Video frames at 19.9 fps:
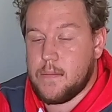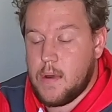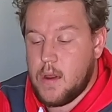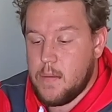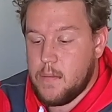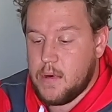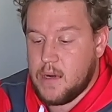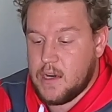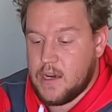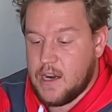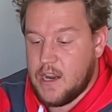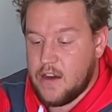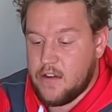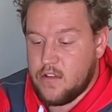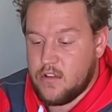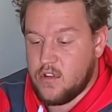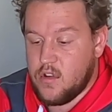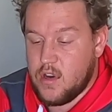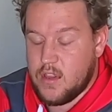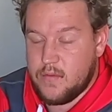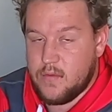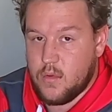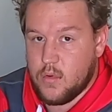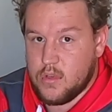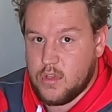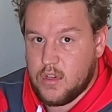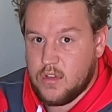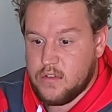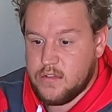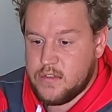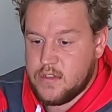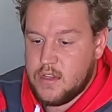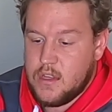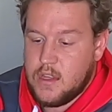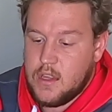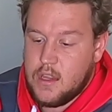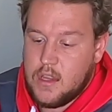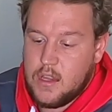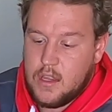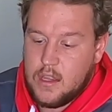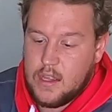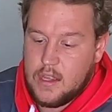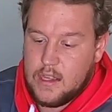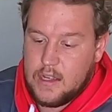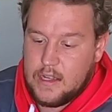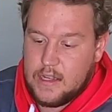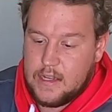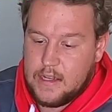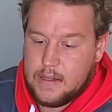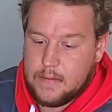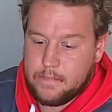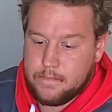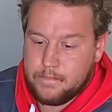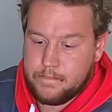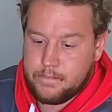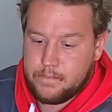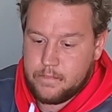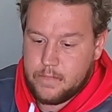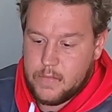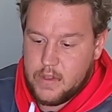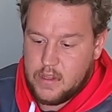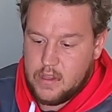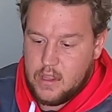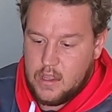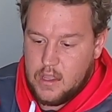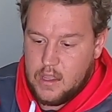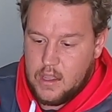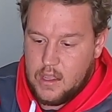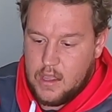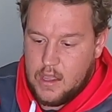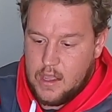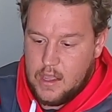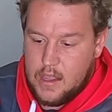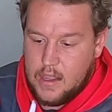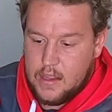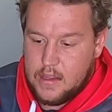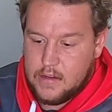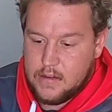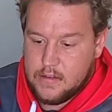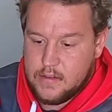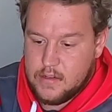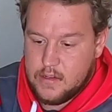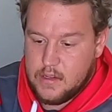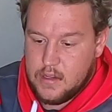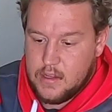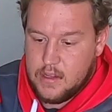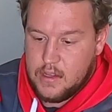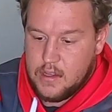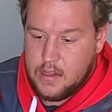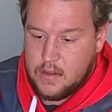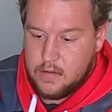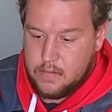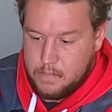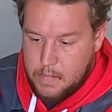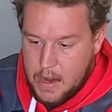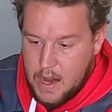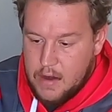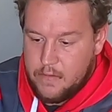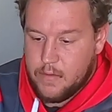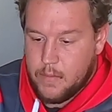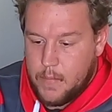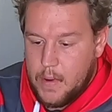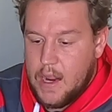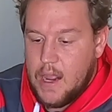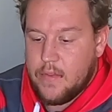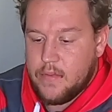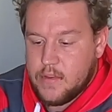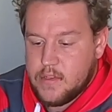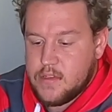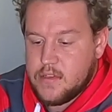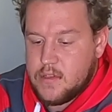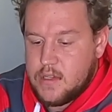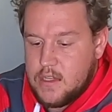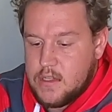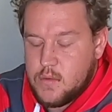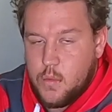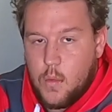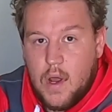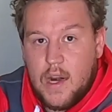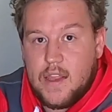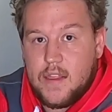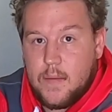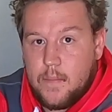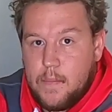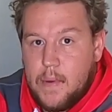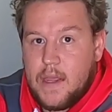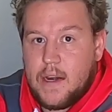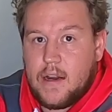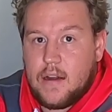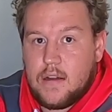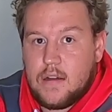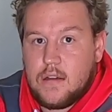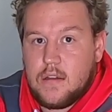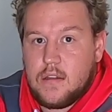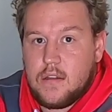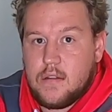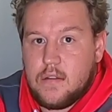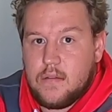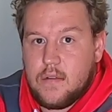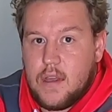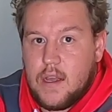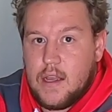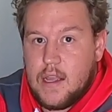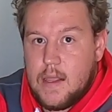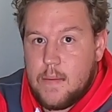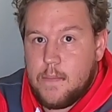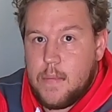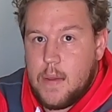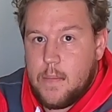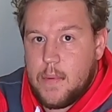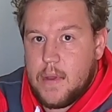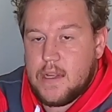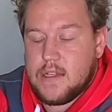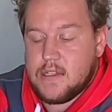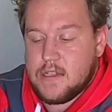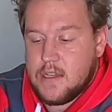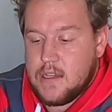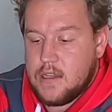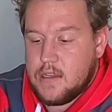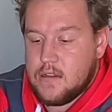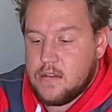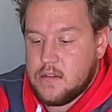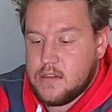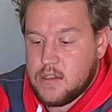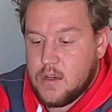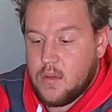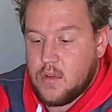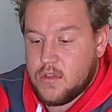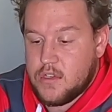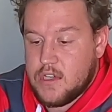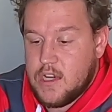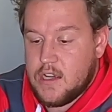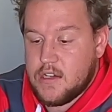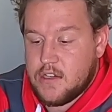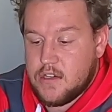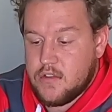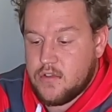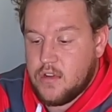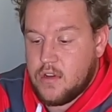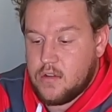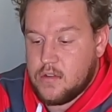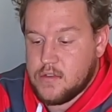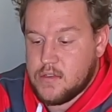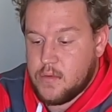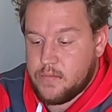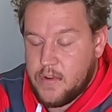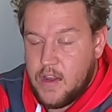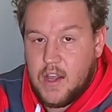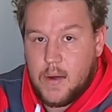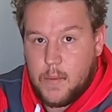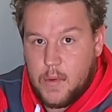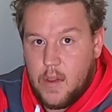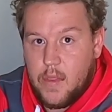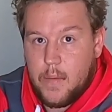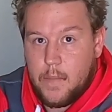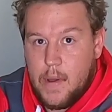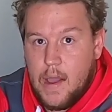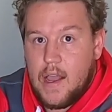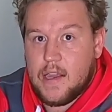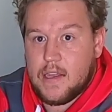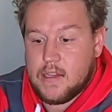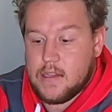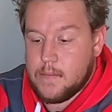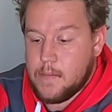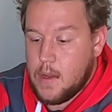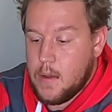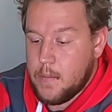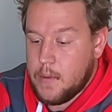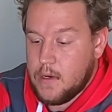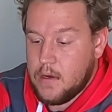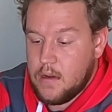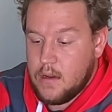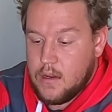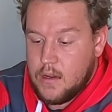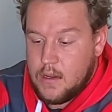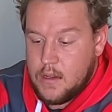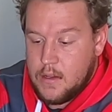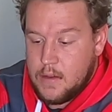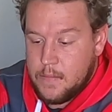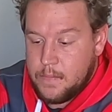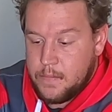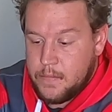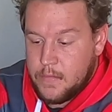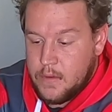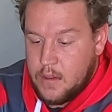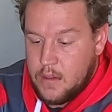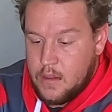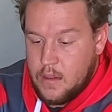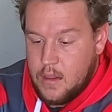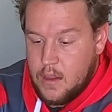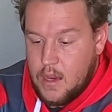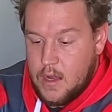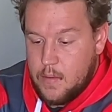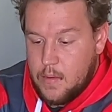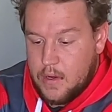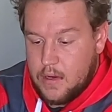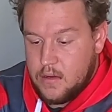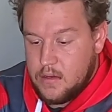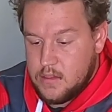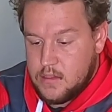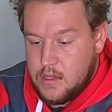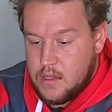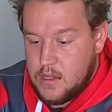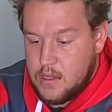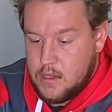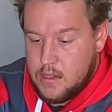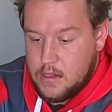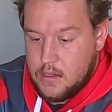the moment at one hundred ninety-four dollars. Um, and pound for pound, this is one of the better uh, M P P T solar charge controllers available on the market at the moment. Anyway, guys,